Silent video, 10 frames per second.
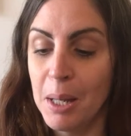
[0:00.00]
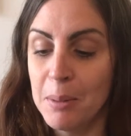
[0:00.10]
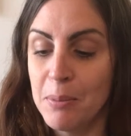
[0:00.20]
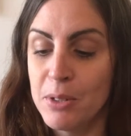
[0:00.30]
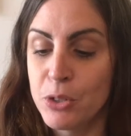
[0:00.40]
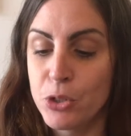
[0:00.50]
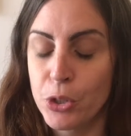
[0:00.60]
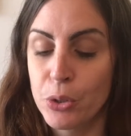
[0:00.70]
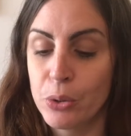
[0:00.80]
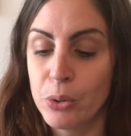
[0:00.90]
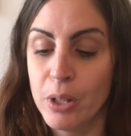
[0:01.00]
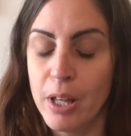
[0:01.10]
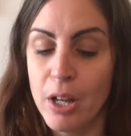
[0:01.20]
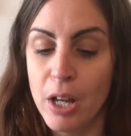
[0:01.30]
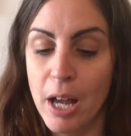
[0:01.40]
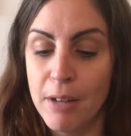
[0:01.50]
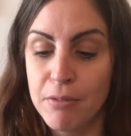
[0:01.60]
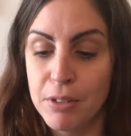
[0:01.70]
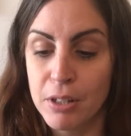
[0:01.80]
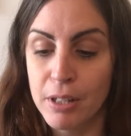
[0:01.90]
this journal. I
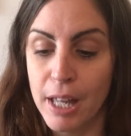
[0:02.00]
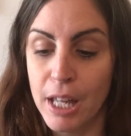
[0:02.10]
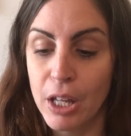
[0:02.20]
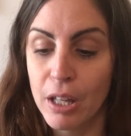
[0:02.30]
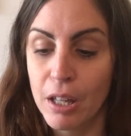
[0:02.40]
feel like,